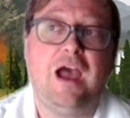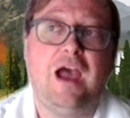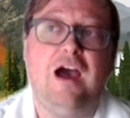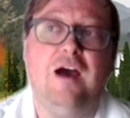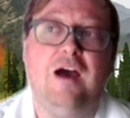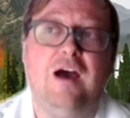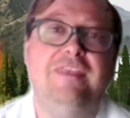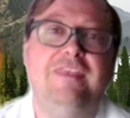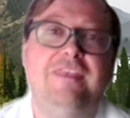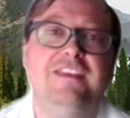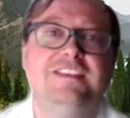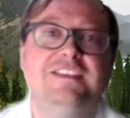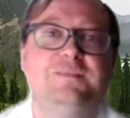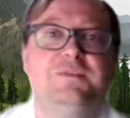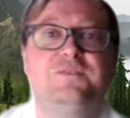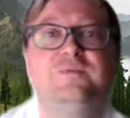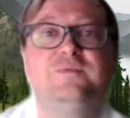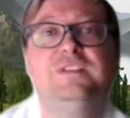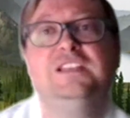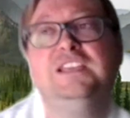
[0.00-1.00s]
Uh, and this
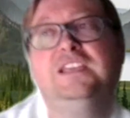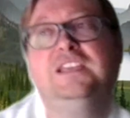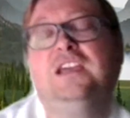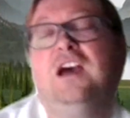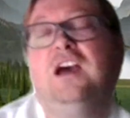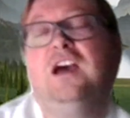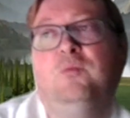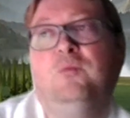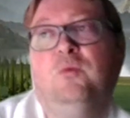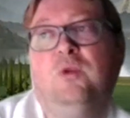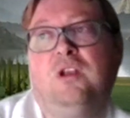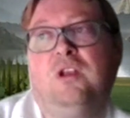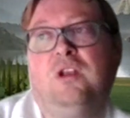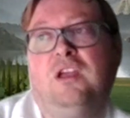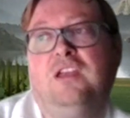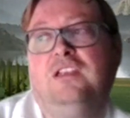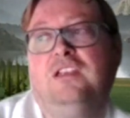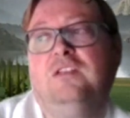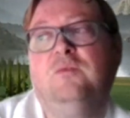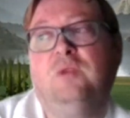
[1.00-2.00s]
was really um, what
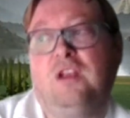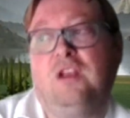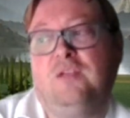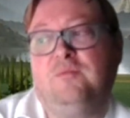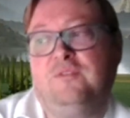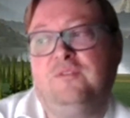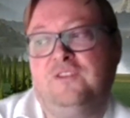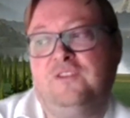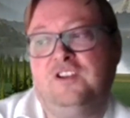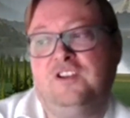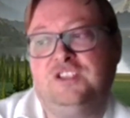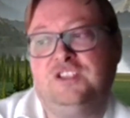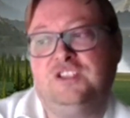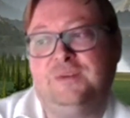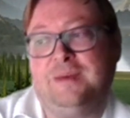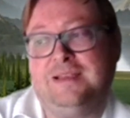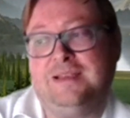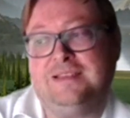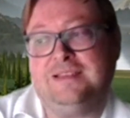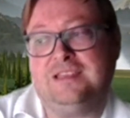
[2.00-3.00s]
I what I refer
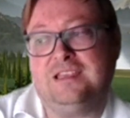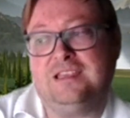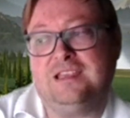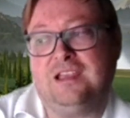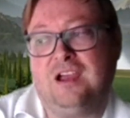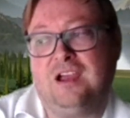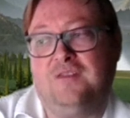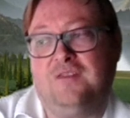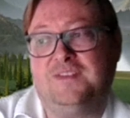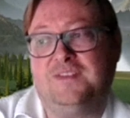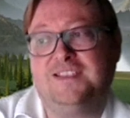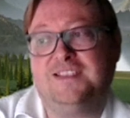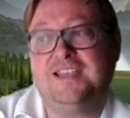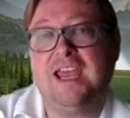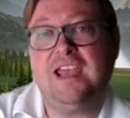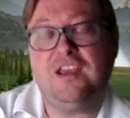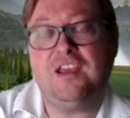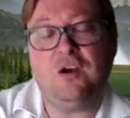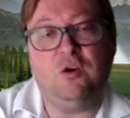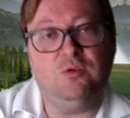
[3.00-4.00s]
to as the kind of
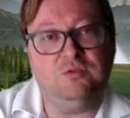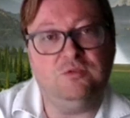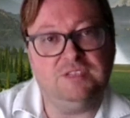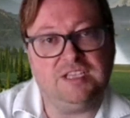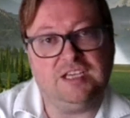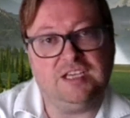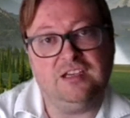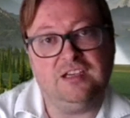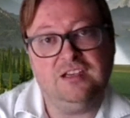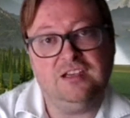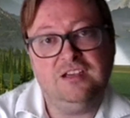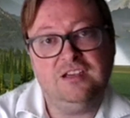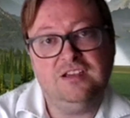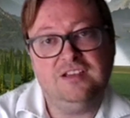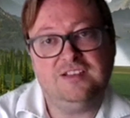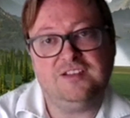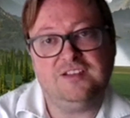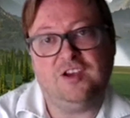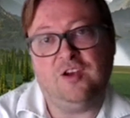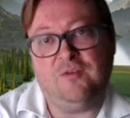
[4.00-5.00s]
stakeholder
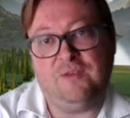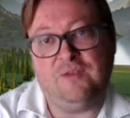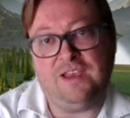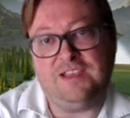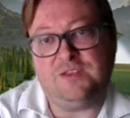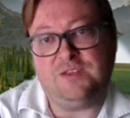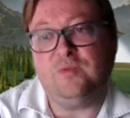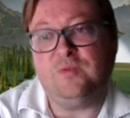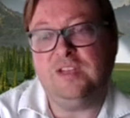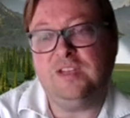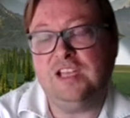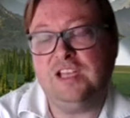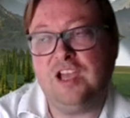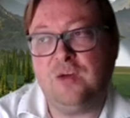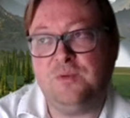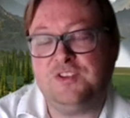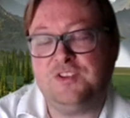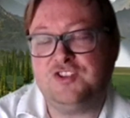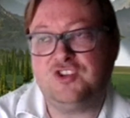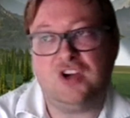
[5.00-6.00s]
survey. So really, I
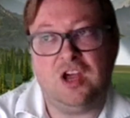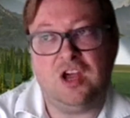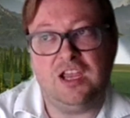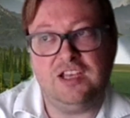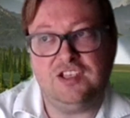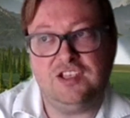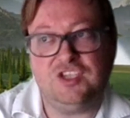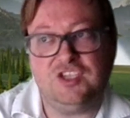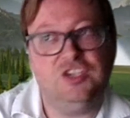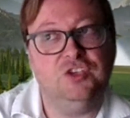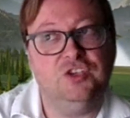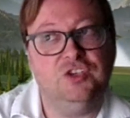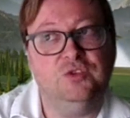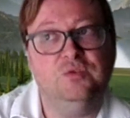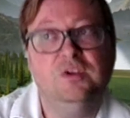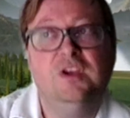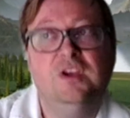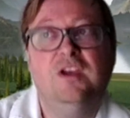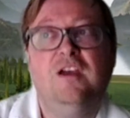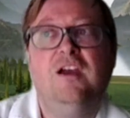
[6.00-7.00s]
was trying to
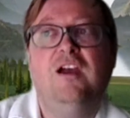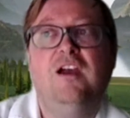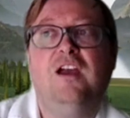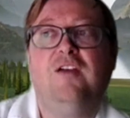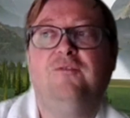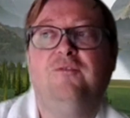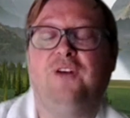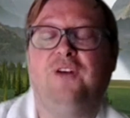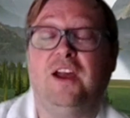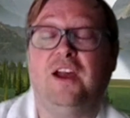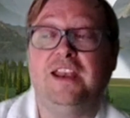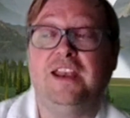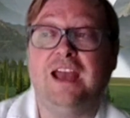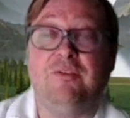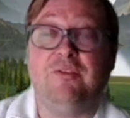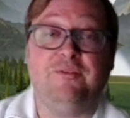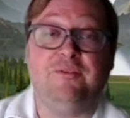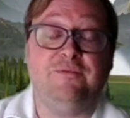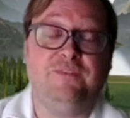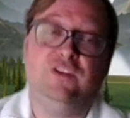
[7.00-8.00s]
find
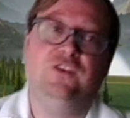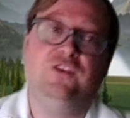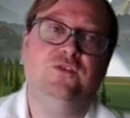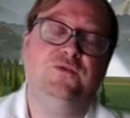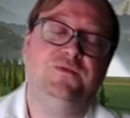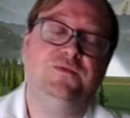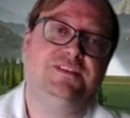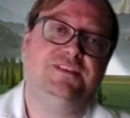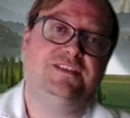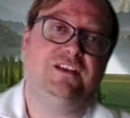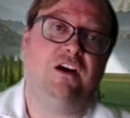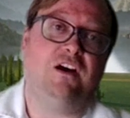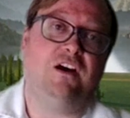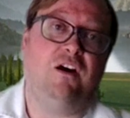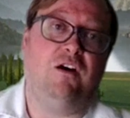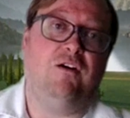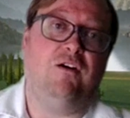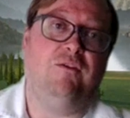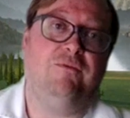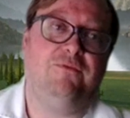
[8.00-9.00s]
out the views
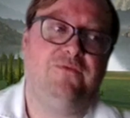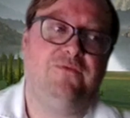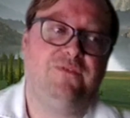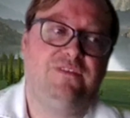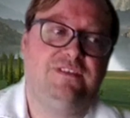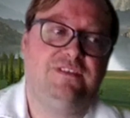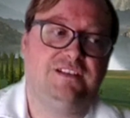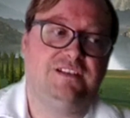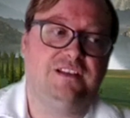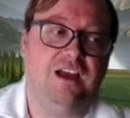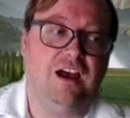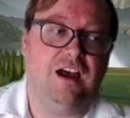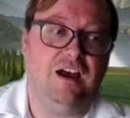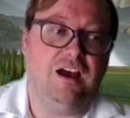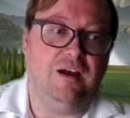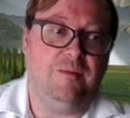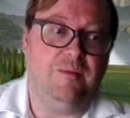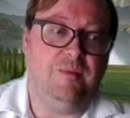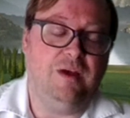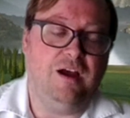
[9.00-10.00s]
of
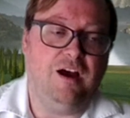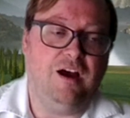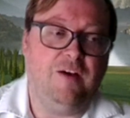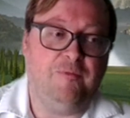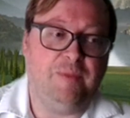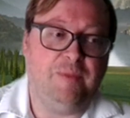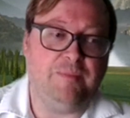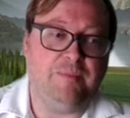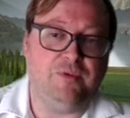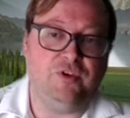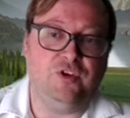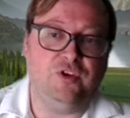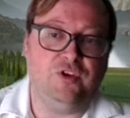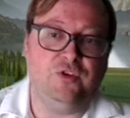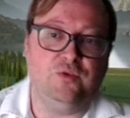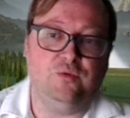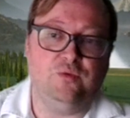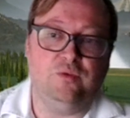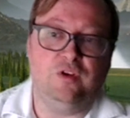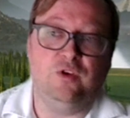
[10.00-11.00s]
uh, of people
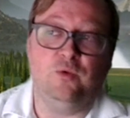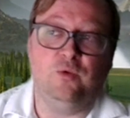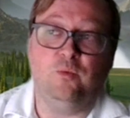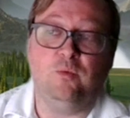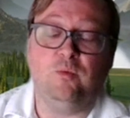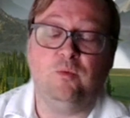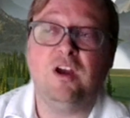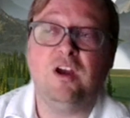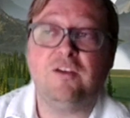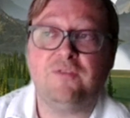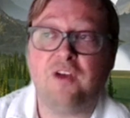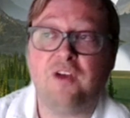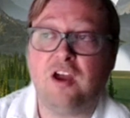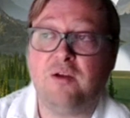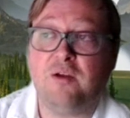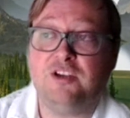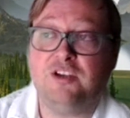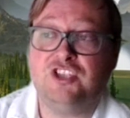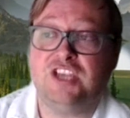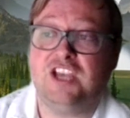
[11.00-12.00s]
who who work for
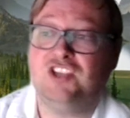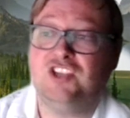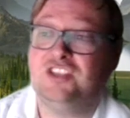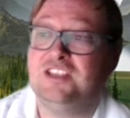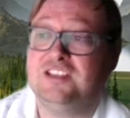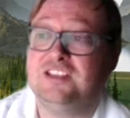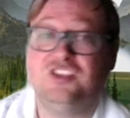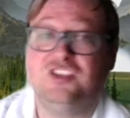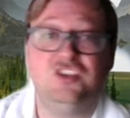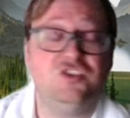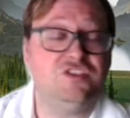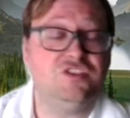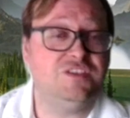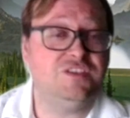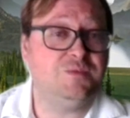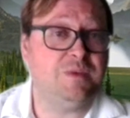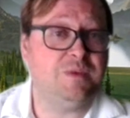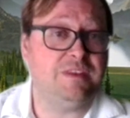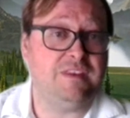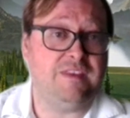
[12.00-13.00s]
higher education
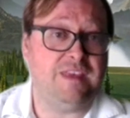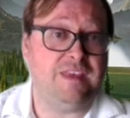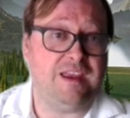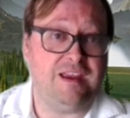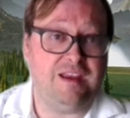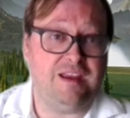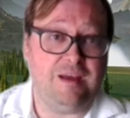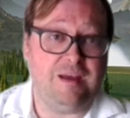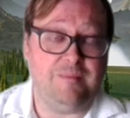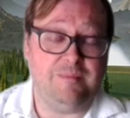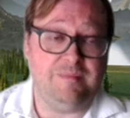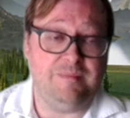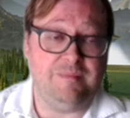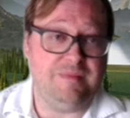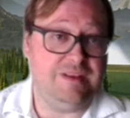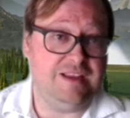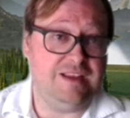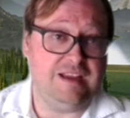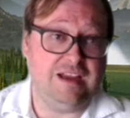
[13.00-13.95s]
institutions, whether they're um,